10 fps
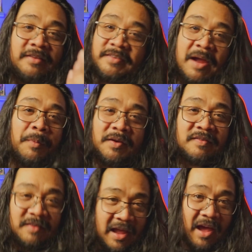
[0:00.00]
this camera
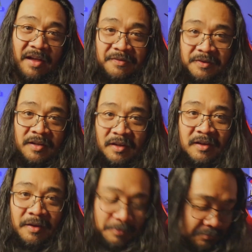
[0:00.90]
doesn't have
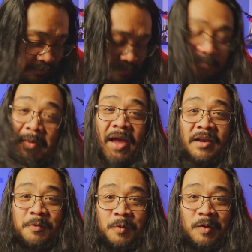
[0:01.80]

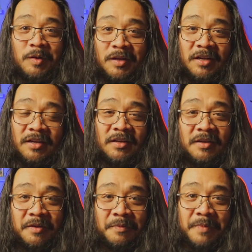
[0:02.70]
manual or
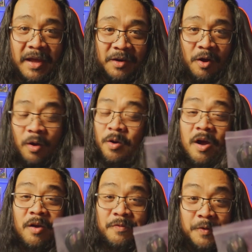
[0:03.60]

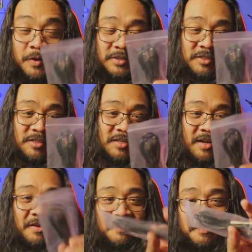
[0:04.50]
autofocus, I should
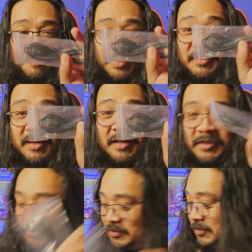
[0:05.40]
say. But yeah,
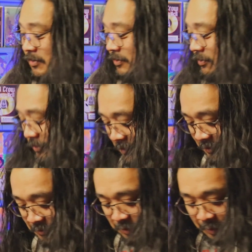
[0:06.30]
this
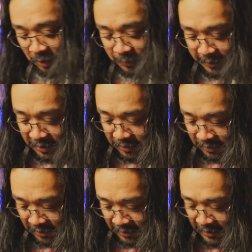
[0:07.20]
some hardware
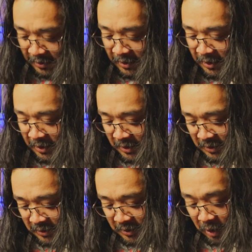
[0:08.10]

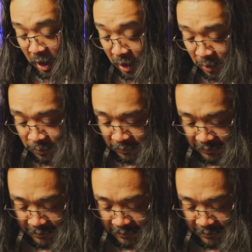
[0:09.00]
and oh,